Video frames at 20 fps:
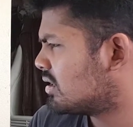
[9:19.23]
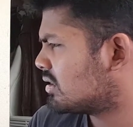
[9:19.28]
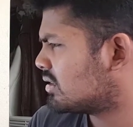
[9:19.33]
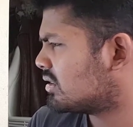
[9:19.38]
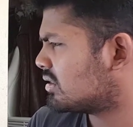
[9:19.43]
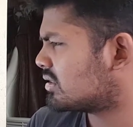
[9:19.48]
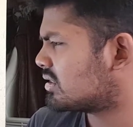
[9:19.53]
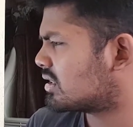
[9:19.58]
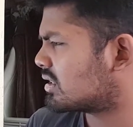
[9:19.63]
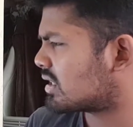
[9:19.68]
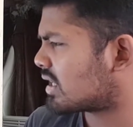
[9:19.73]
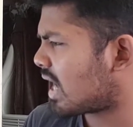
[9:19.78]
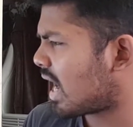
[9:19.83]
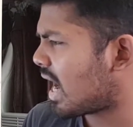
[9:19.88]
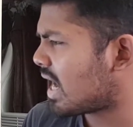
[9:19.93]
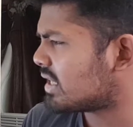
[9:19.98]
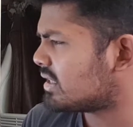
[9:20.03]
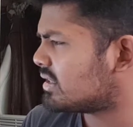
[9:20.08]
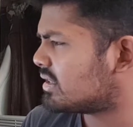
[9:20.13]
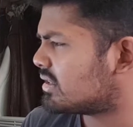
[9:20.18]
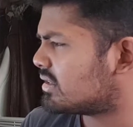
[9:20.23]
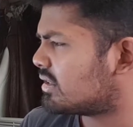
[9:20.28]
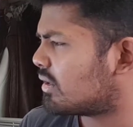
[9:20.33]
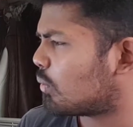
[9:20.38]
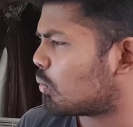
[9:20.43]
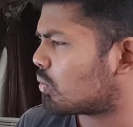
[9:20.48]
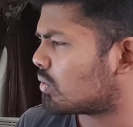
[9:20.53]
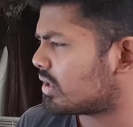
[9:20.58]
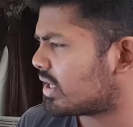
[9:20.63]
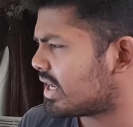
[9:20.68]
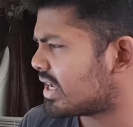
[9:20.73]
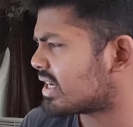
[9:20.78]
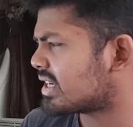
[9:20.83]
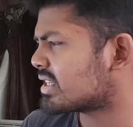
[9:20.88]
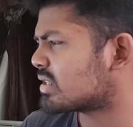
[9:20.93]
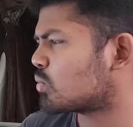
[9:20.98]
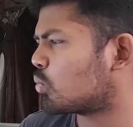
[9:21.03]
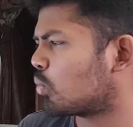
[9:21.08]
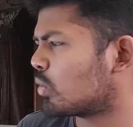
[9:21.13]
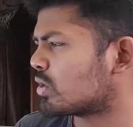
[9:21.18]
The
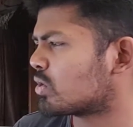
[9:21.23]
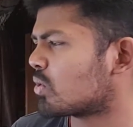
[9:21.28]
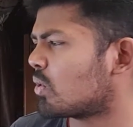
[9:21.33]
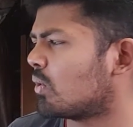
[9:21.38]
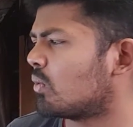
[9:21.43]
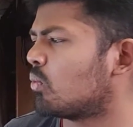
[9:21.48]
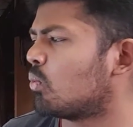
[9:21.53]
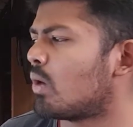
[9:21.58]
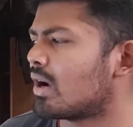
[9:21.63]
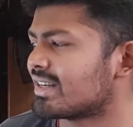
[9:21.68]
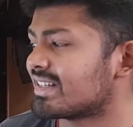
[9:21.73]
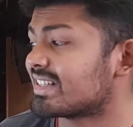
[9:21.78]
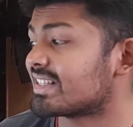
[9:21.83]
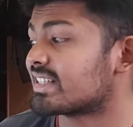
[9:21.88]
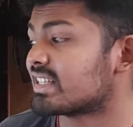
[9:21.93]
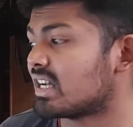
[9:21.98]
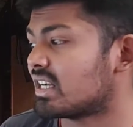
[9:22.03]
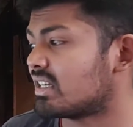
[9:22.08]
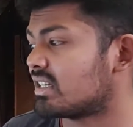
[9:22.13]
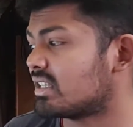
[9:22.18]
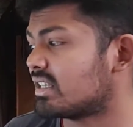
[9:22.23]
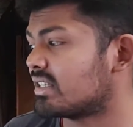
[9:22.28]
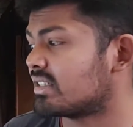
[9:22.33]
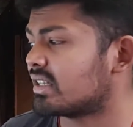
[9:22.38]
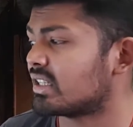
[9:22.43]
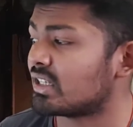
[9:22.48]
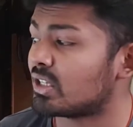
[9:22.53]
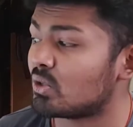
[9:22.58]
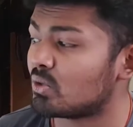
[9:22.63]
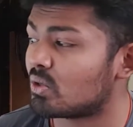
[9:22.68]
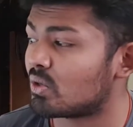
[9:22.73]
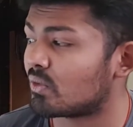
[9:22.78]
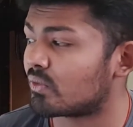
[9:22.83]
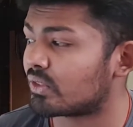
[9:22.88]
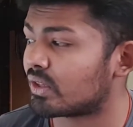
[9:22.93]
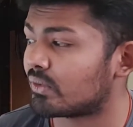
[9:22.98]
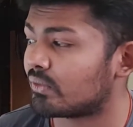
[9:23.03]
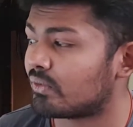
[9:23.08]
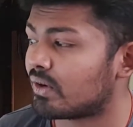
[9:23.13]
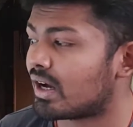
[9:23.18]
dearest wish of one son is the duty of
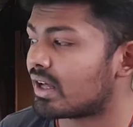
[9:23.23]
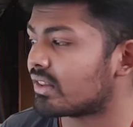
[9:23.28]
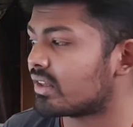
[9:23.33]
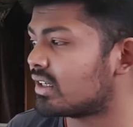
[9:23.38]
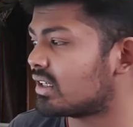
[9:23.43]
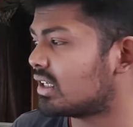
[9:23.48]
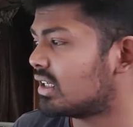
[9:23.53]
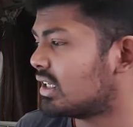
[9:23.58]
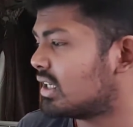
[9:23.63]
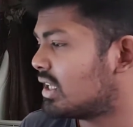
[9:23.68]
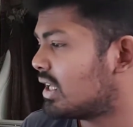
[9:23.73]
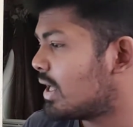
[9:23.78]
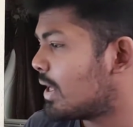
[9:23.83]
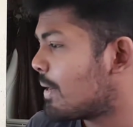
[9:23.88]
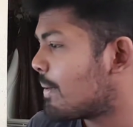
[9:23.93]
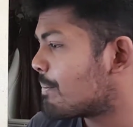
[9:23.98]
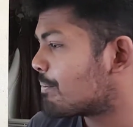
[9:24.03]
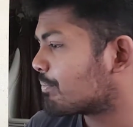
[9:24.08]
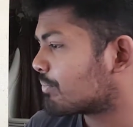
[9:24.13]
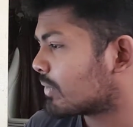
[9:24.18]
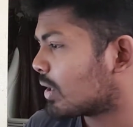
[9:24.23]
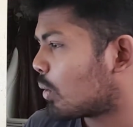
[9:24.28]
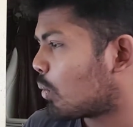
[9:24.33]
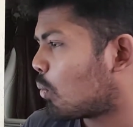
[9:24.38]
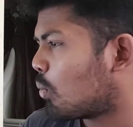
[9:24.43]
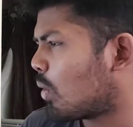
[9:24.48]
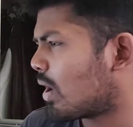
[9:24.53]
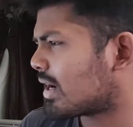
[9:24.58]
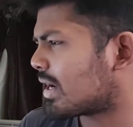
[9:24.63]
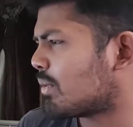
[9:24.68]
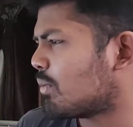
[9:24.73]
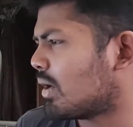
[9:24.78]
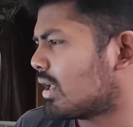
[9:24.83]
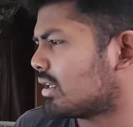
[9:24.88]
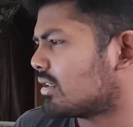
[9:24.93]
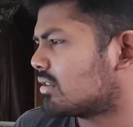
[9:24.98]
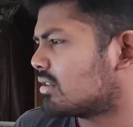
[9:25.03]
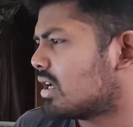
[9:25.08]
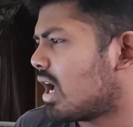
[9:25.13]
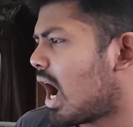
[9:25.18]
the father? Very
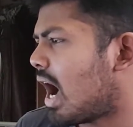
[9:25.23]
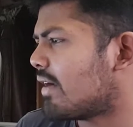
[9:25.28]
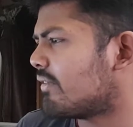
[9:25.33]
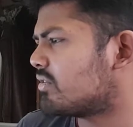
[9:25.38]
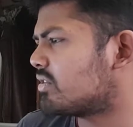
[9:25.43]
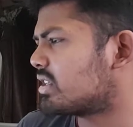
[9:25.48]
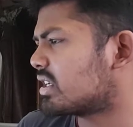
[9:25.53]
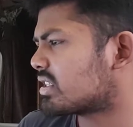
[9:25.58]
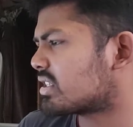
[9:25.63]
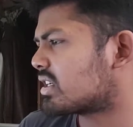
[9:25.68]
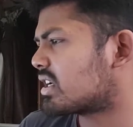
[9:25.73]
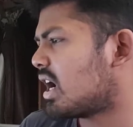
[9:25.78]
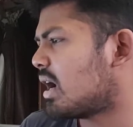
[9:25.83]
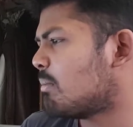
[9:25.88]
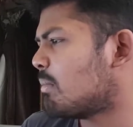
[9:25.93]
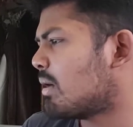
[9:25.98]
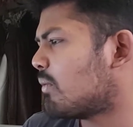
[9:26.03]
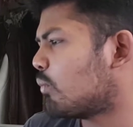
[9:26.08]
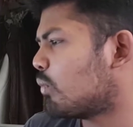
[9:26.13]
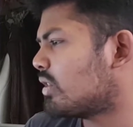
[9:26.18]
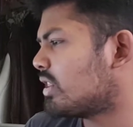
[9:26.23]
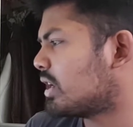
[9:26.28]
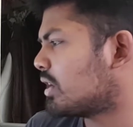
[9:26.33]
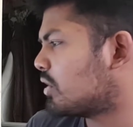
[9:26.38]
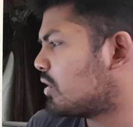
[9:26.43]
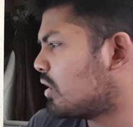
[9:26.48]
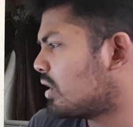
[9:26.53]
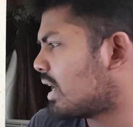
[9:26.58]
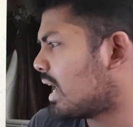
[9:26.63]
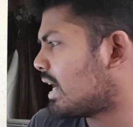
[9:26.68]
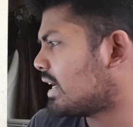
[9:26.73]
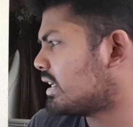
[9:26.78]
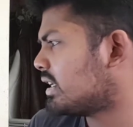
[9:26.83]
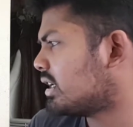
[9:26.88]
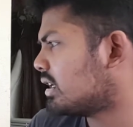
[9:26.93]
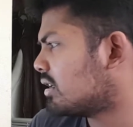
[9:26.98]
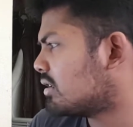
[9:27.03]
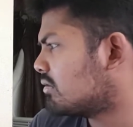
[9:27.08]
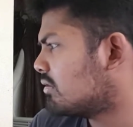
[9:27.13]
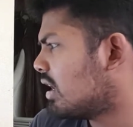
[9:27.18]
well. I've just come up with a good
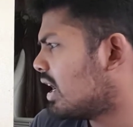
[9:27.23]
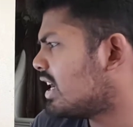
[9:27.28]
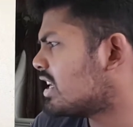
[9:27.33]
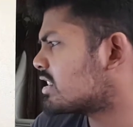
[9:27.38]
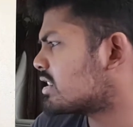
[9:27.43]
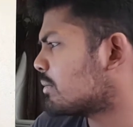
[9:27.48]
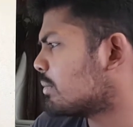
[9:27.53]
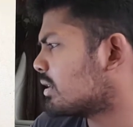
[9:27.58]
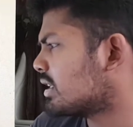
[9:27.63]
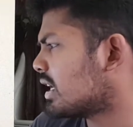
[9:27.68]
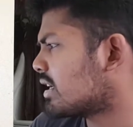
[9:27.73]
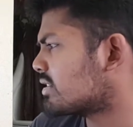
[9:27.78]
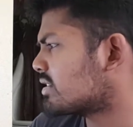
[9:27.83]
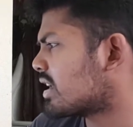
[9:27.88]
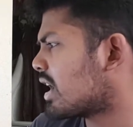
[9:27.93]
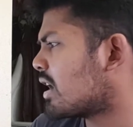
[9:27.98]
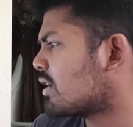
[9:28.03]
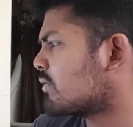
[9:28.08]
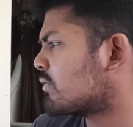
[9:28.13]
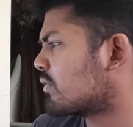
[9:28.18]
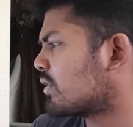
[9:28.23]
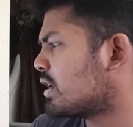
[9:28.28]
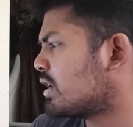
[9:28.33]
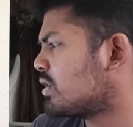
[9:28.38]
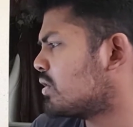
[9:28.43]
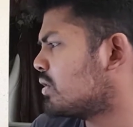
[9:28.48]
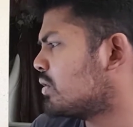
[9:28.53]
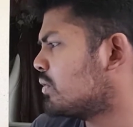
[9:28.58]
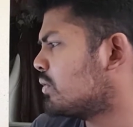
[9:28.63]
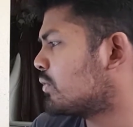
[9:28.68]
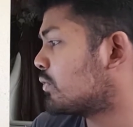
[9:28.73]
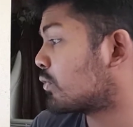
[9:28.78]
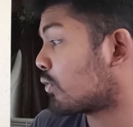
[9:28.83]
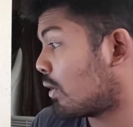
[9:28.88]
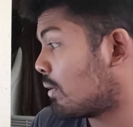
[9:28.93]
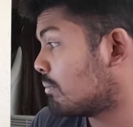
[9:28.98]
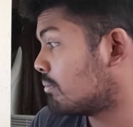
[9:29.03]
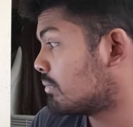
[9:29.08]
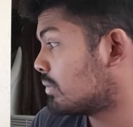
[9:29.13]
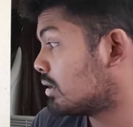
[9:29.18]
idea. Elizabeth, I shall free you
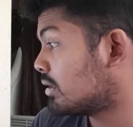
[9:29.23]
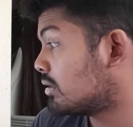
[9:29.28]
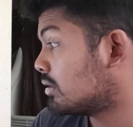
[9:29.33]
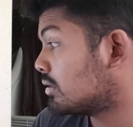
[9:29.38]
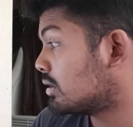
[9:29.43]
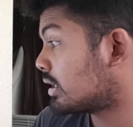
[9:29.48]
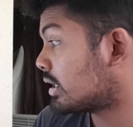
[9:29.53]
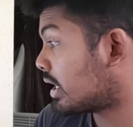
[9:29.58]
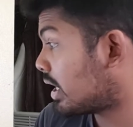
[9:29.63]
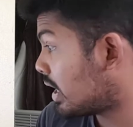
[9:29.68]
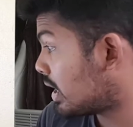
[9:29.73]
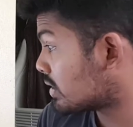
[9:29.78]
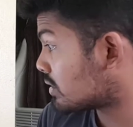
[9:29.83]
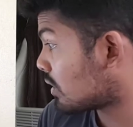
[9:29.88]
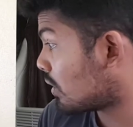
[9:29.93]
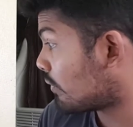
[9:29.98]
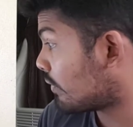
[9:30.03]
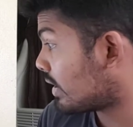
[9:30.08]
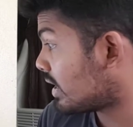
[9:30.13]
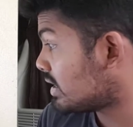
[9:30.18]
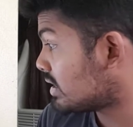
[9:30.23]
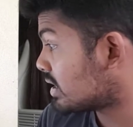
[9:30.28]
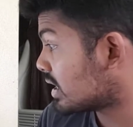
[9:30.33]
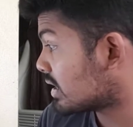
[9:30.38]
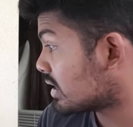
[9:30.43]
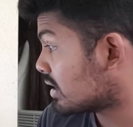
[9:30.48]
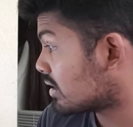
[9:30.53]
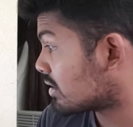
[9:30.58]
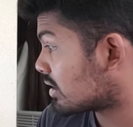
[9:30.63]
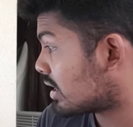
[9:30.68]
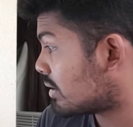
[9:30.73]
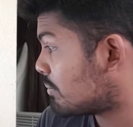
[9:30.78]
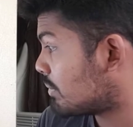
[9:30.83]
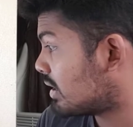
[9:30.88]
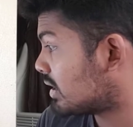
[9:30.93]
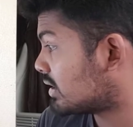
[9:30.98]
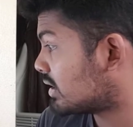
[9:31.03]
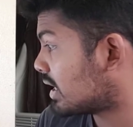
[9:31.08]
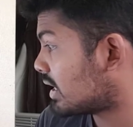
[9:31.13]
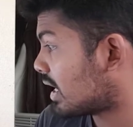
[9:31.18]
from the curse of internal
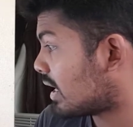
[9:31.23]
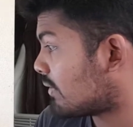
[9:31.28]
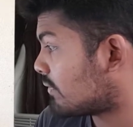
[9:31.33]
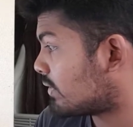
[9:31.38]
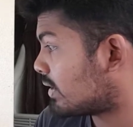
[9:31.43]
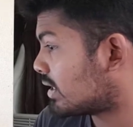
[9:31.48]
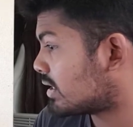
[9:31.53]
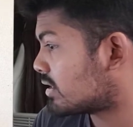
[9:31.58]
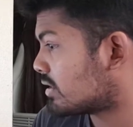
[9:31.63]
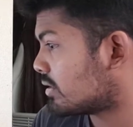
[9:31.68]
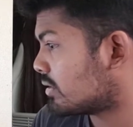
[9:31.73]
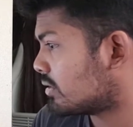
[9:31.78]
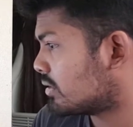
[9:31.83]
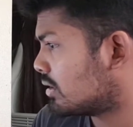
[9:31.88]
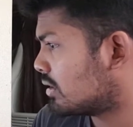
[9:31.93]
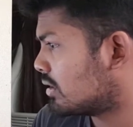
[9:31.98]
rebirth that afflicts you.